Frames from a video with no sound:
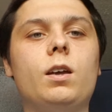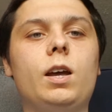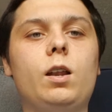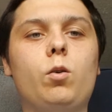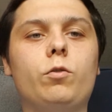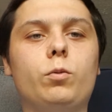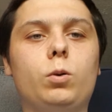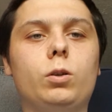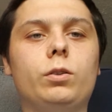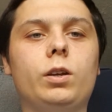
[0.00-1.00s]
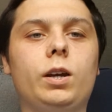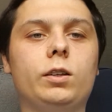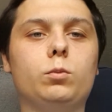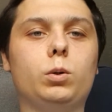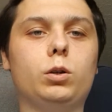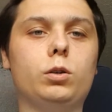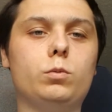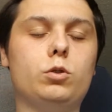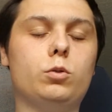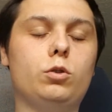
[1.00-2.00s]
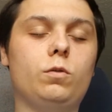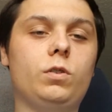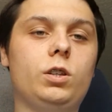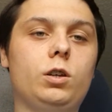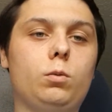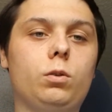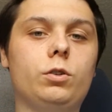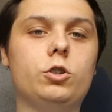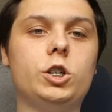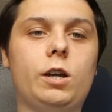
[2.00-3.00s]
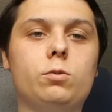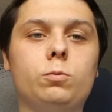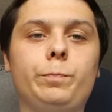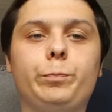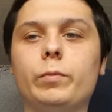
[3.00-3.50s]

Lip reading: Hello everyone and welcome to a new video on the channel.